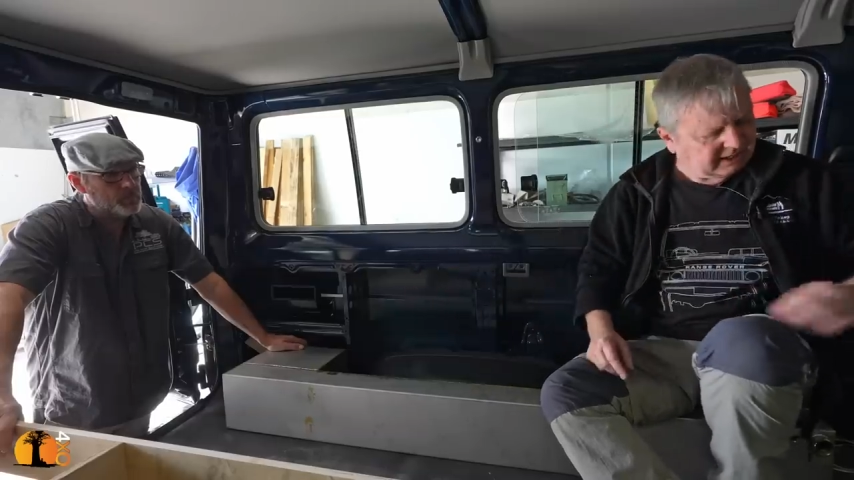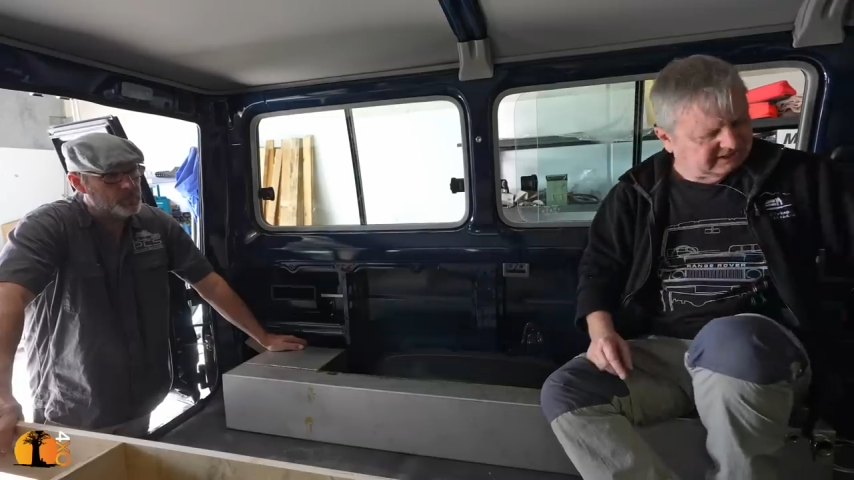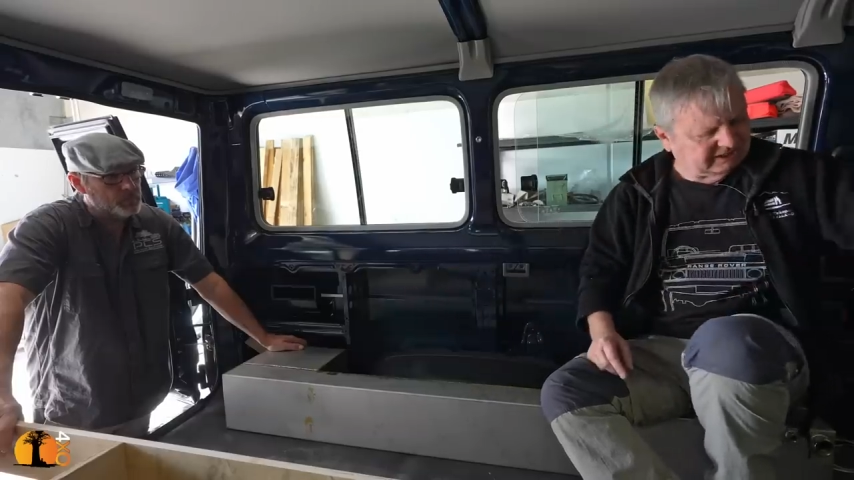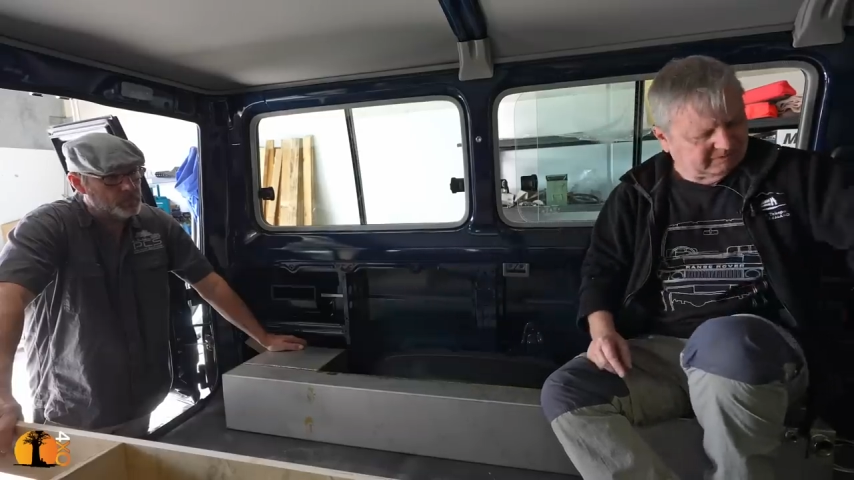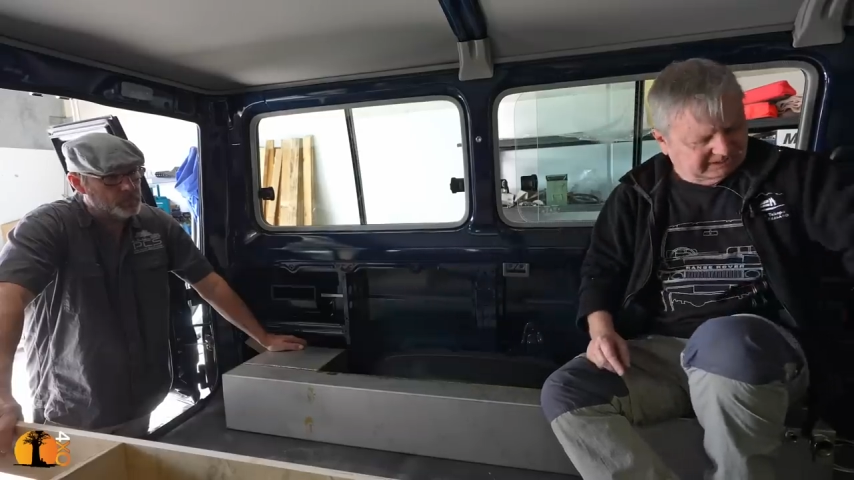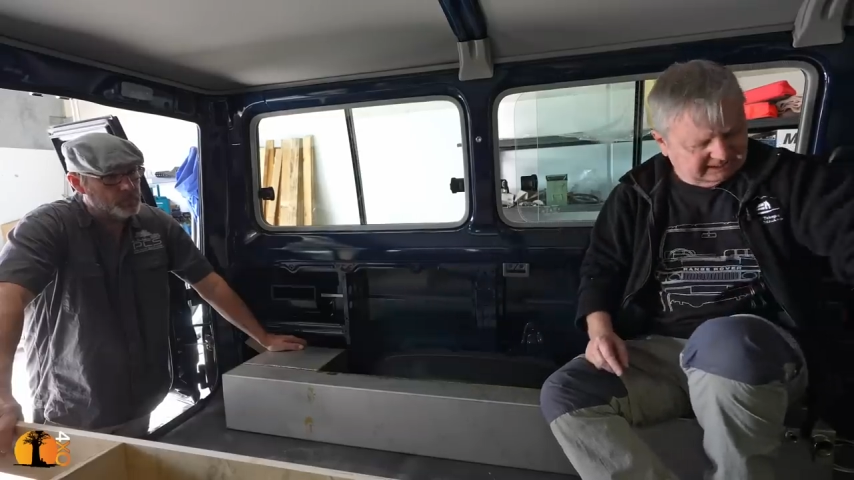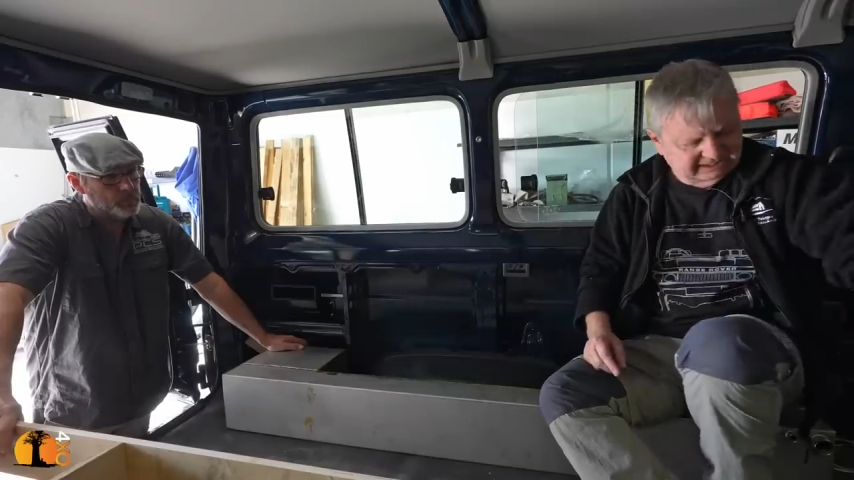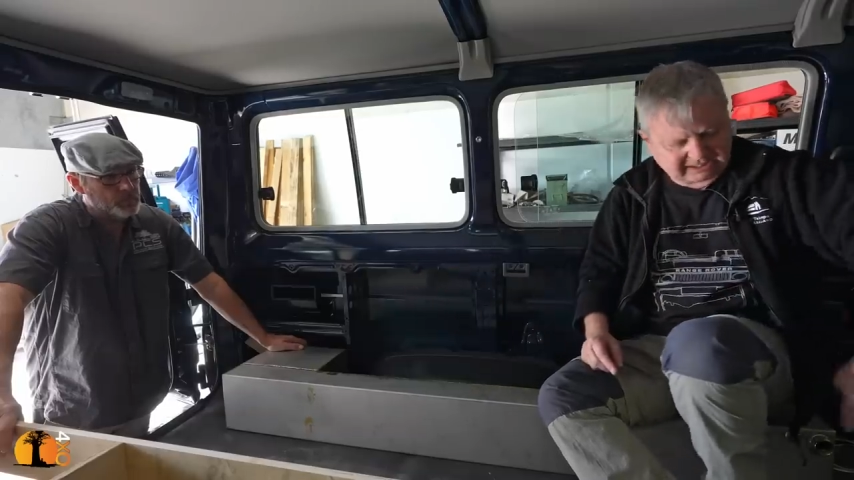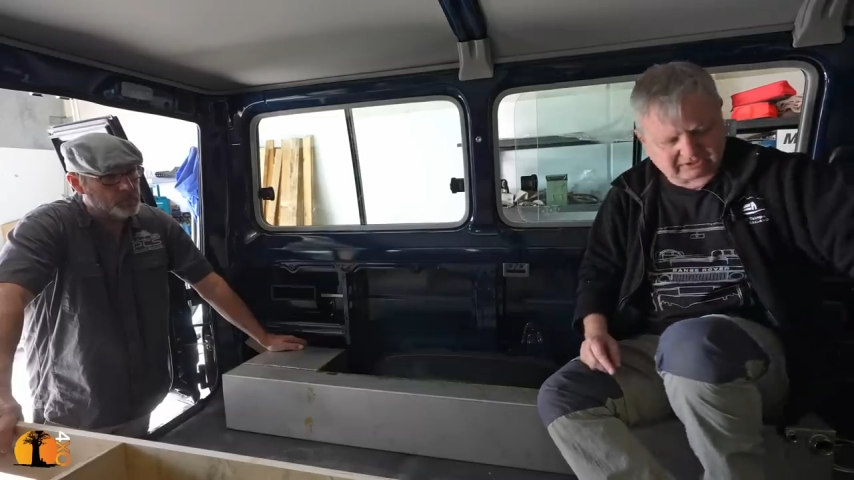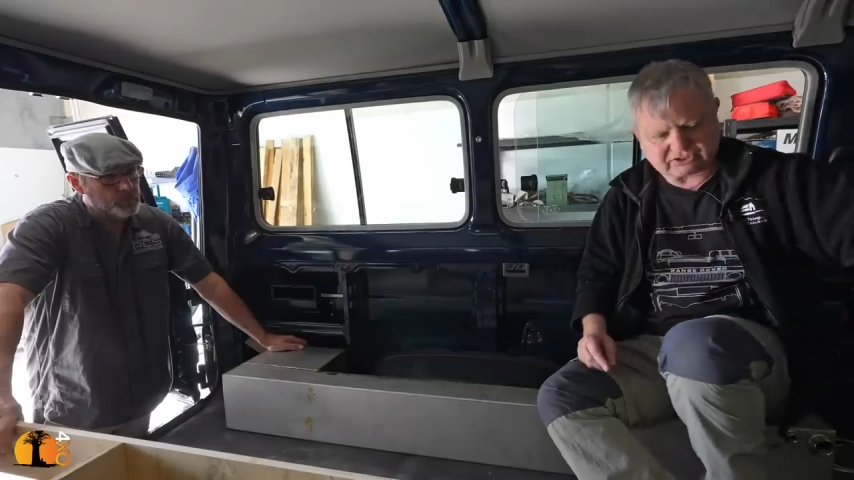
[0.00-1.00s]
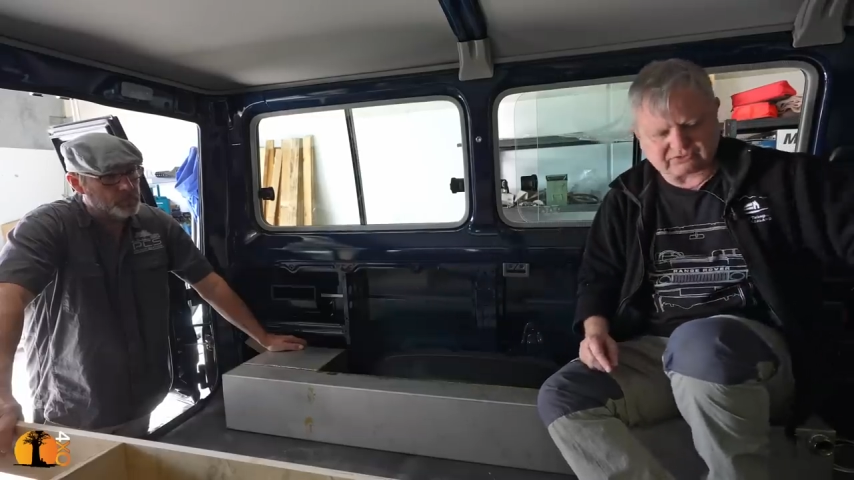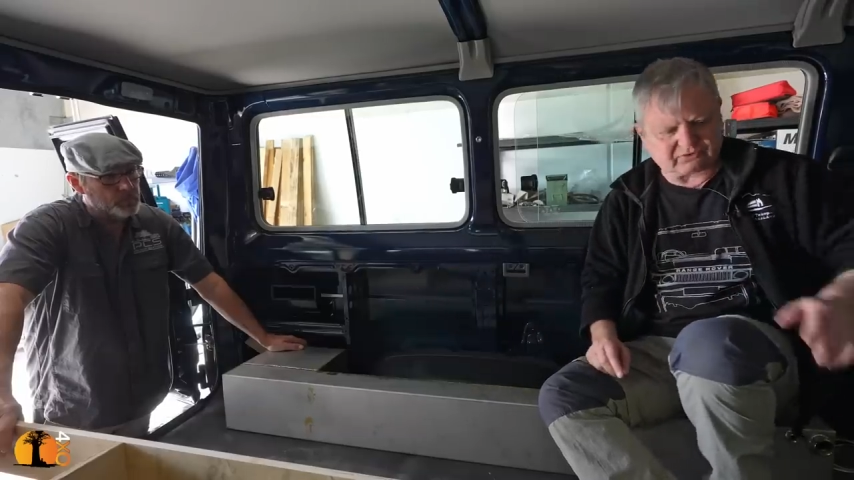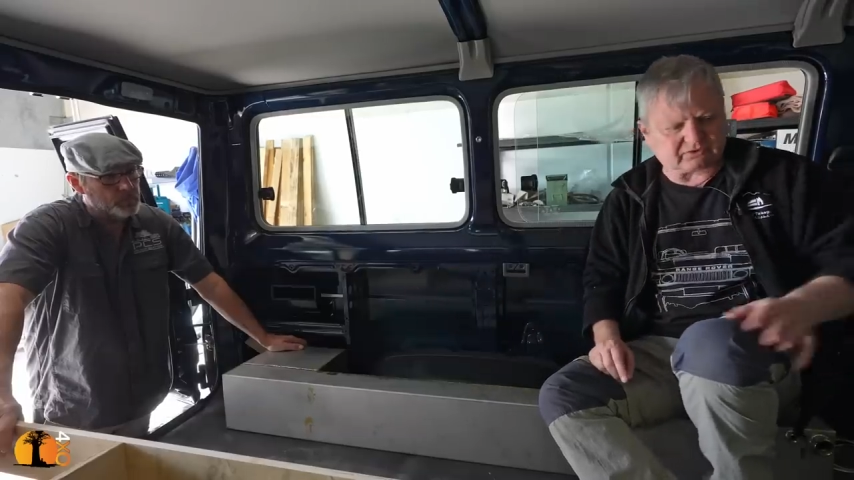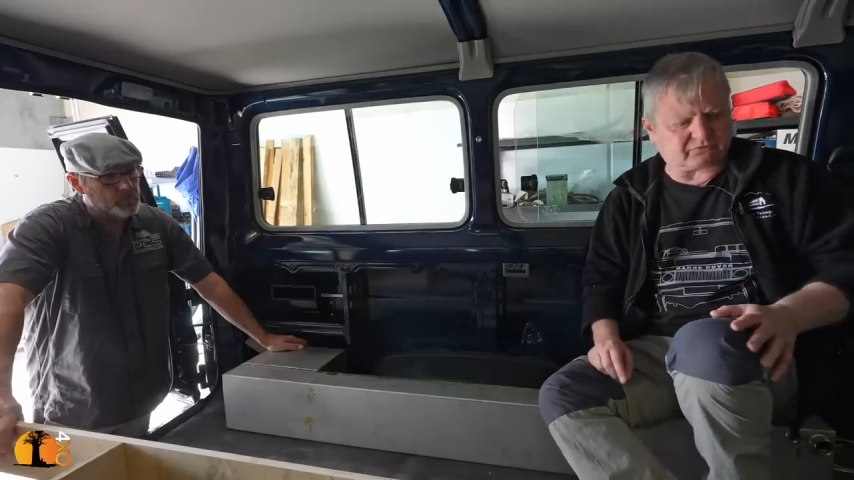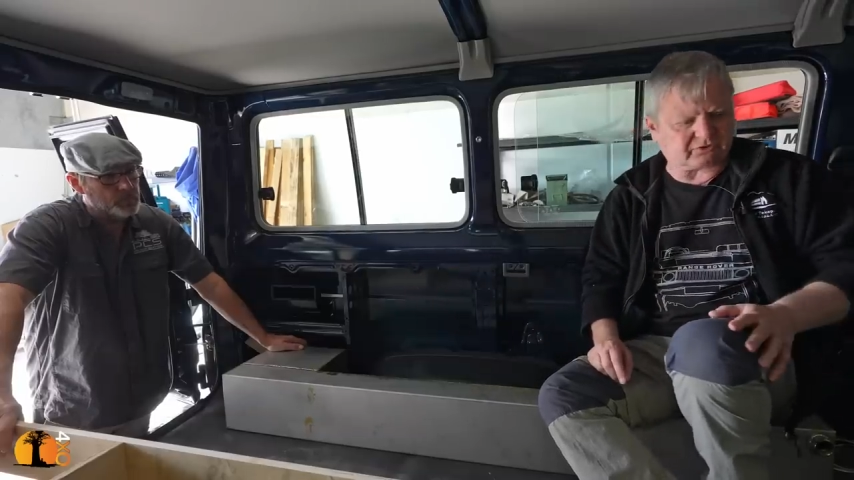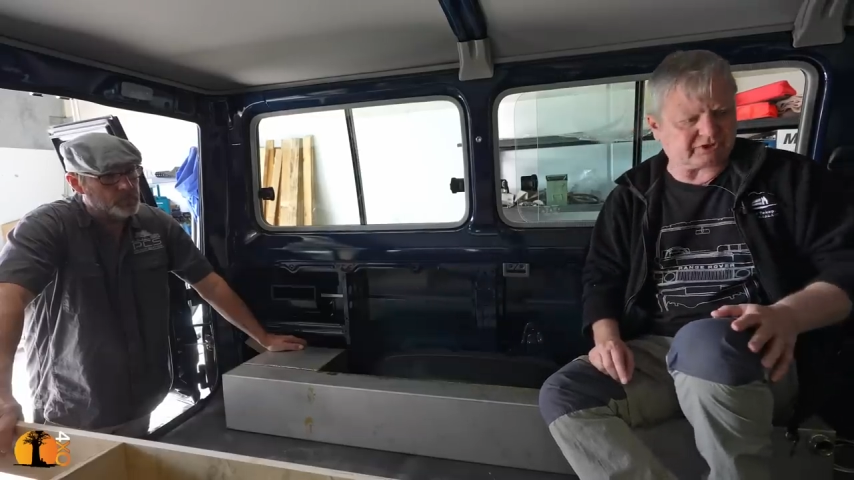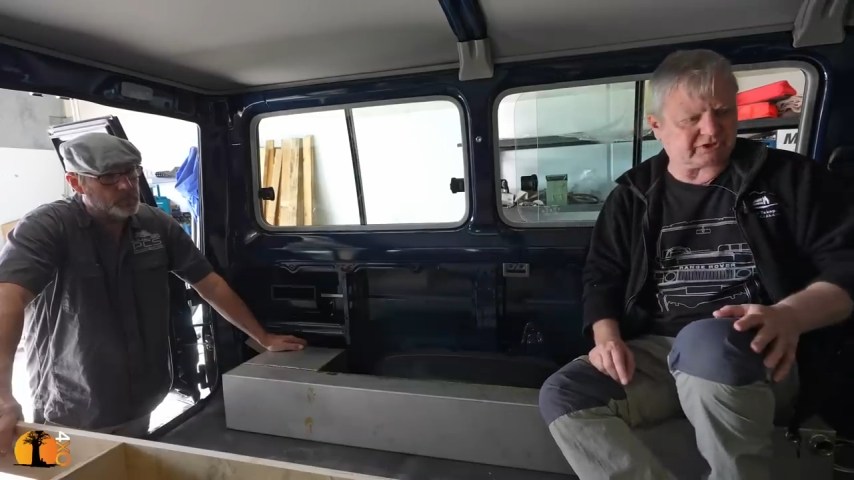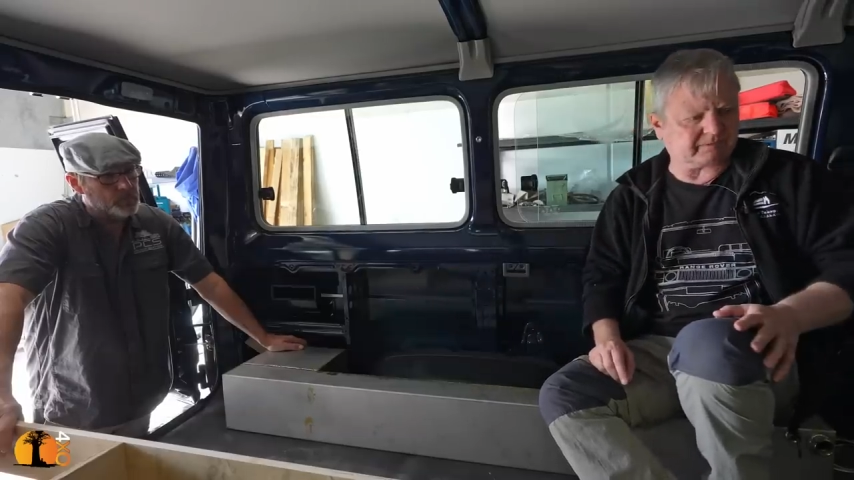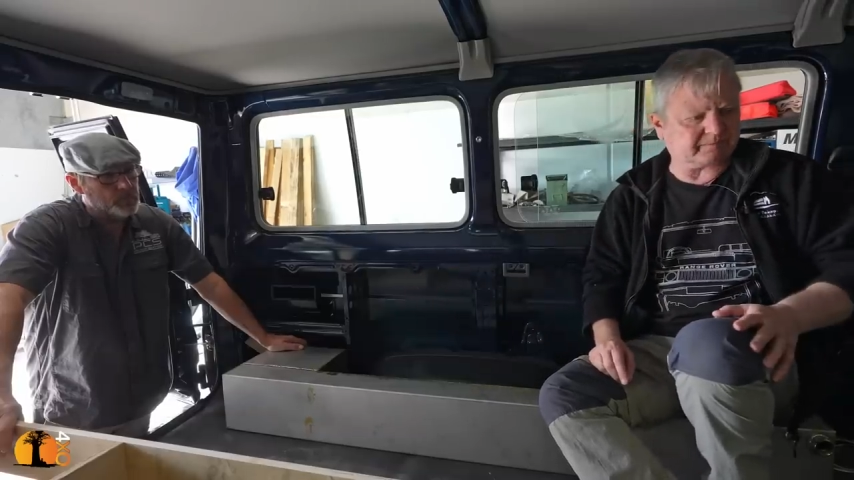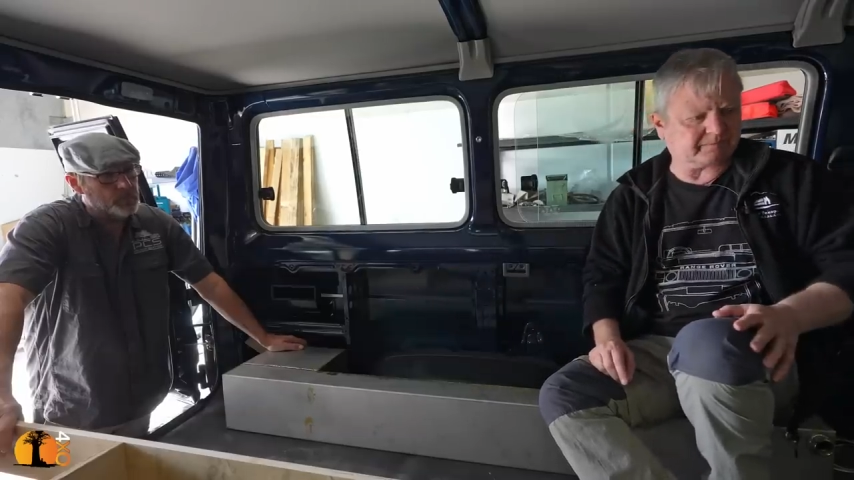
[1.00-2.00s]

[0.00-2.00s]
except the cutout is for the fridge